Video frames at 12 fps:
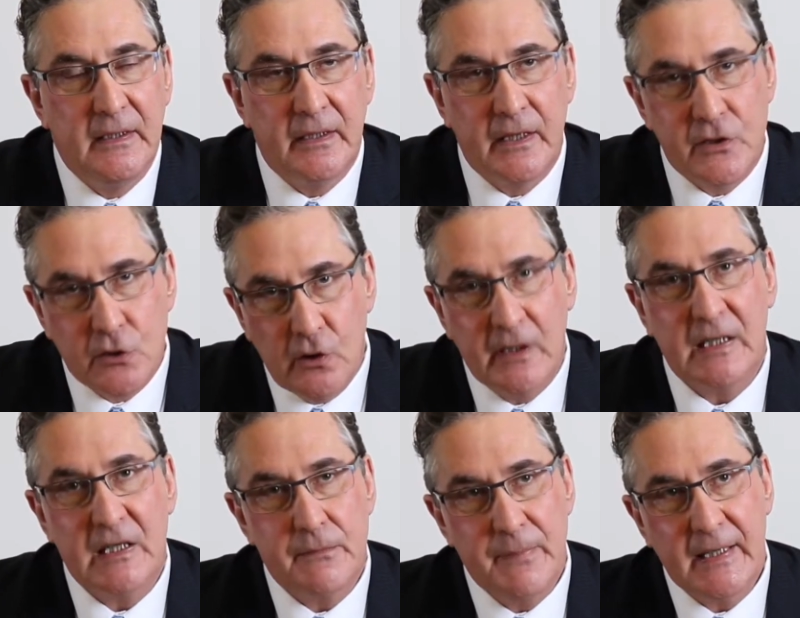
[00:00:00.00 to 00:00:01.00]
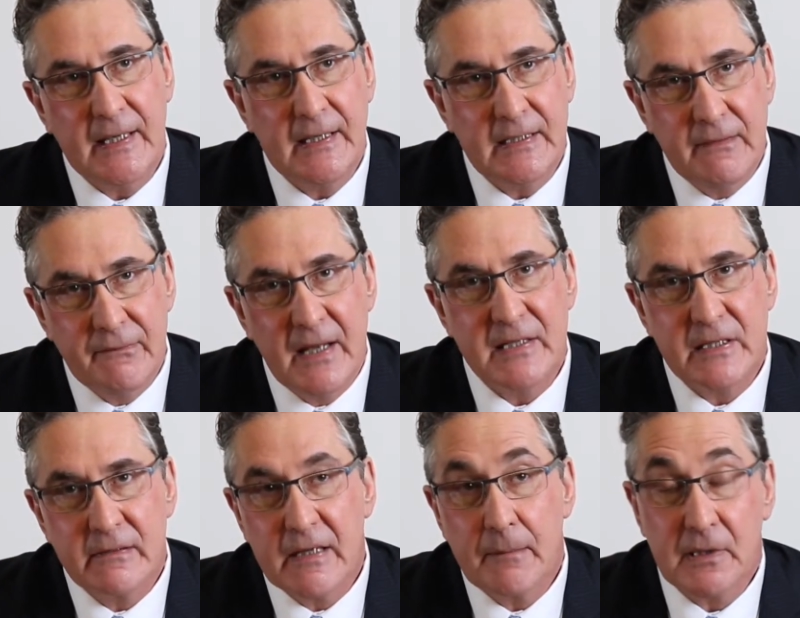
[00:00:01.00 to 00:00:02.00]
Historically speaking, defense
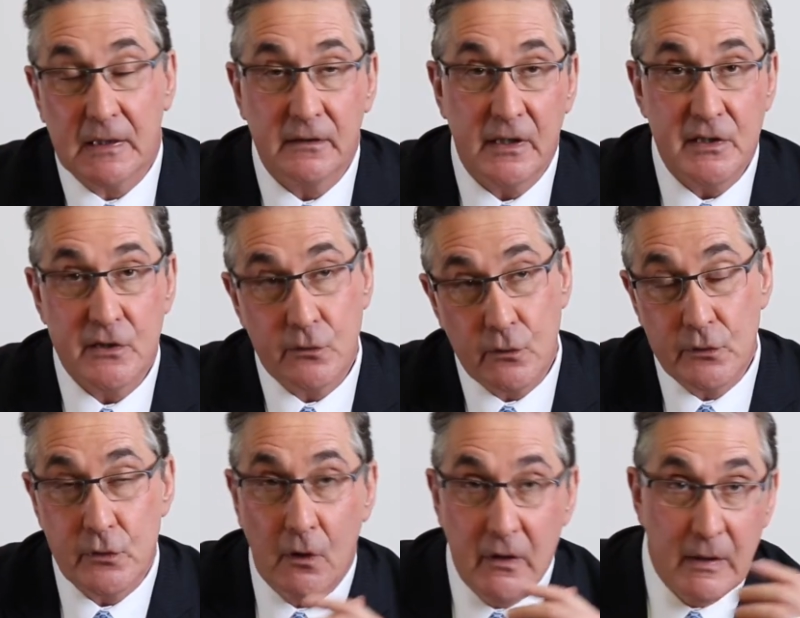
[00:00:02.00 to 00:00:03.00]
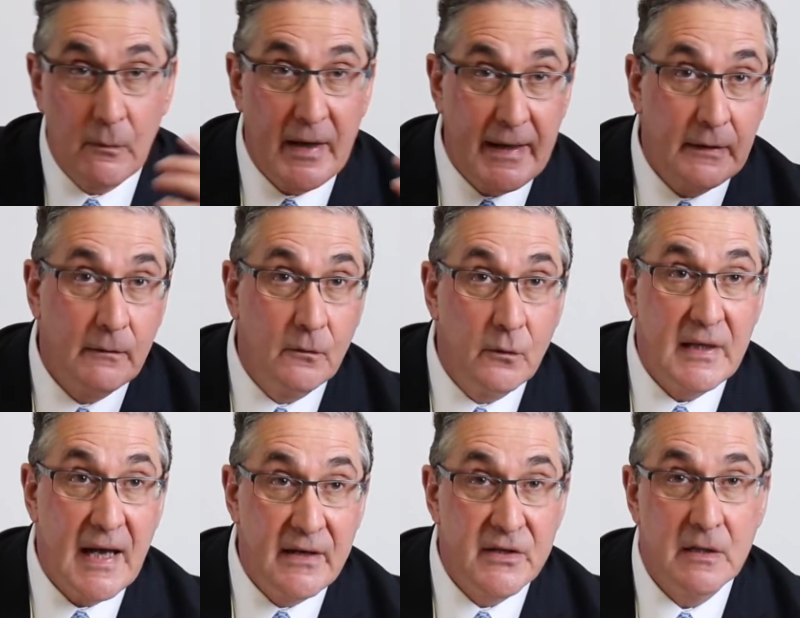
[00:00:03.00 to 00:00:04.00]
in depth can trace its roots all the way to
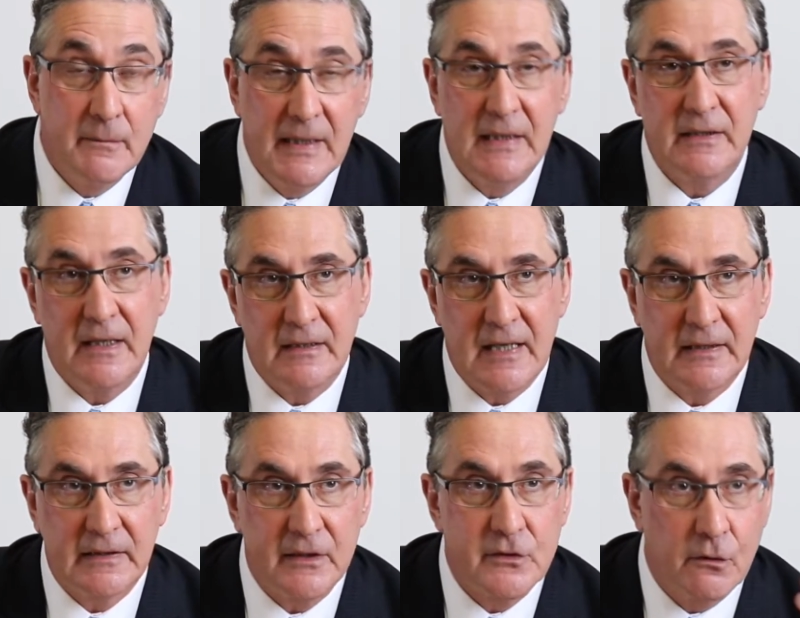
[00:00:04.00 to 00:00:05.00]
the ancient military tactics.